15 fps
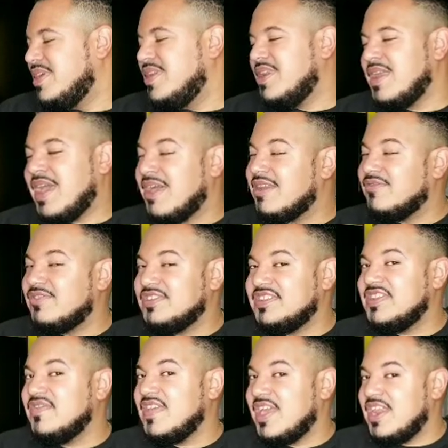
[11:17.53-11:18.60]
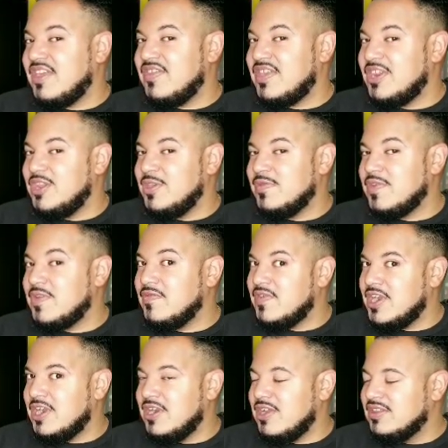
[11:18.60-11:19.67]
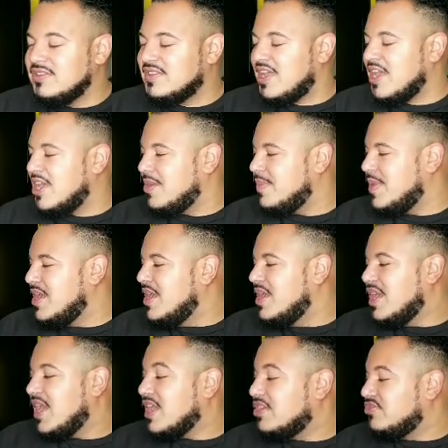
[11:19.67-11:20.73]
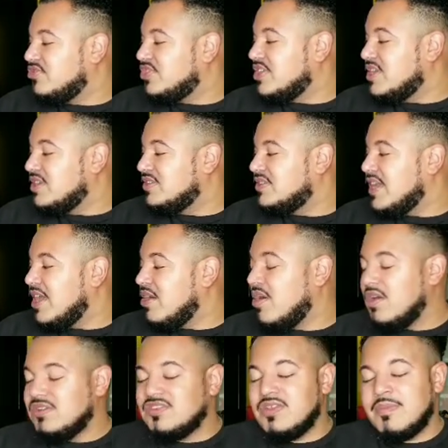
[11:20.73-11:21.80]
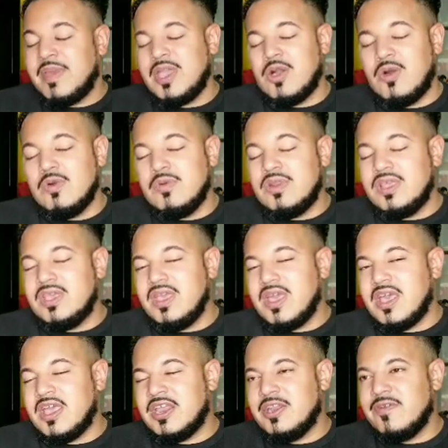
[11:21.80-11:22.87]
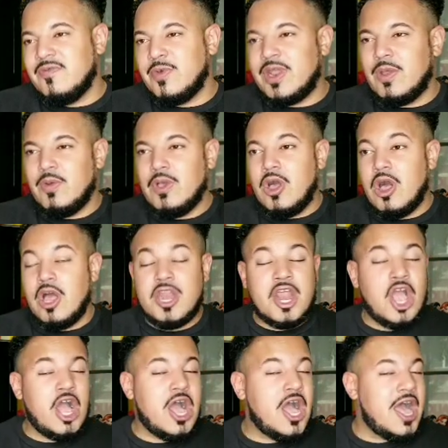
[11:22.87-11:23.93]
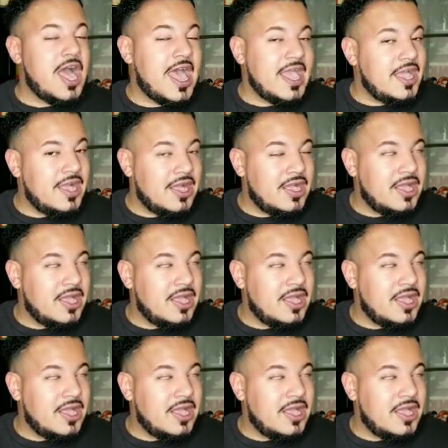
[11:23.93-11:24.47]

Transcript: not receiving anything new for a very long time. And she is now also my only kind of what I would call an I